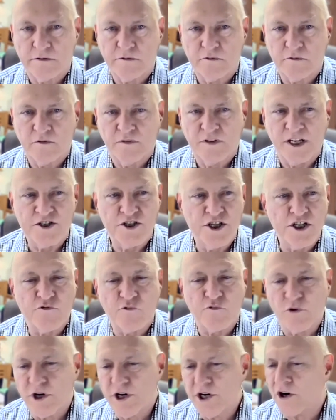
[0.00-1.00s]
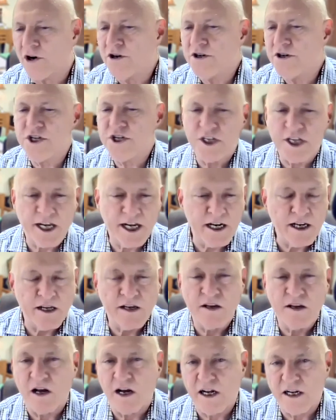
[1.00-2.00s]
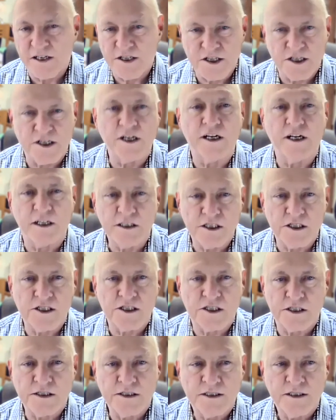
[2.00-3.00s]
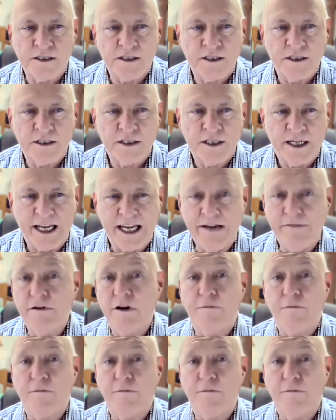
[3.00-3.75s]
that's just regurgitated nonsense, even if